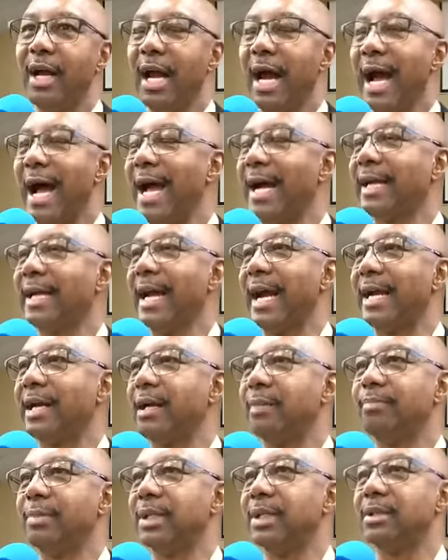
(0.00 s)
I got
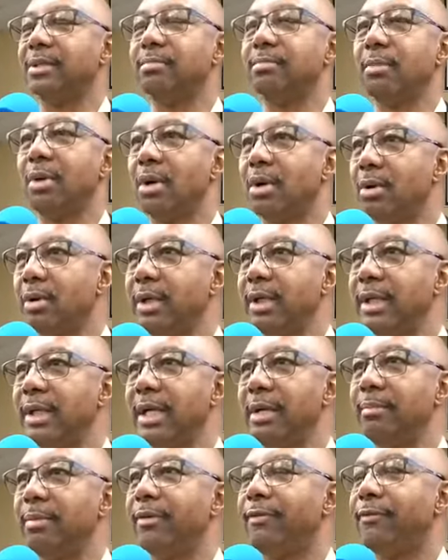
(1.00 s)
up this morning,
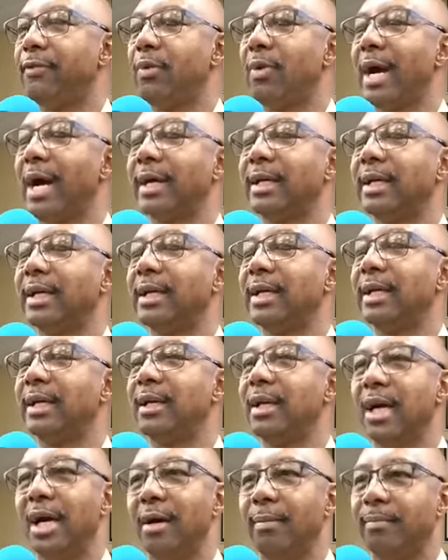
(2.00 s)
and before I could get
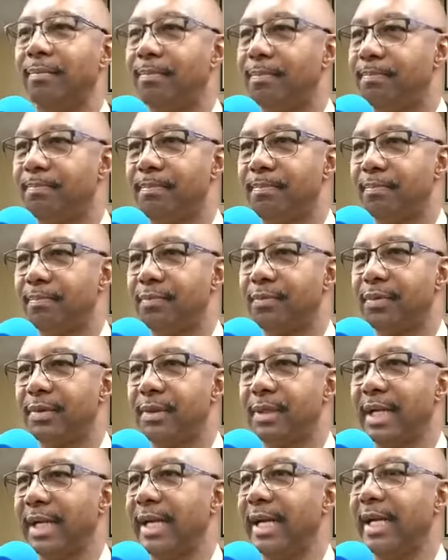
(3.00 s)
up,
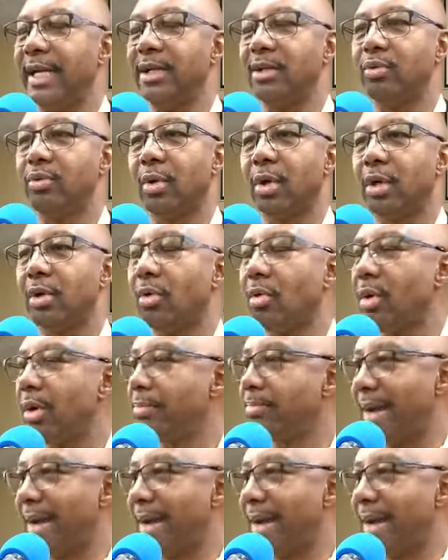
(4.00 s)
things were going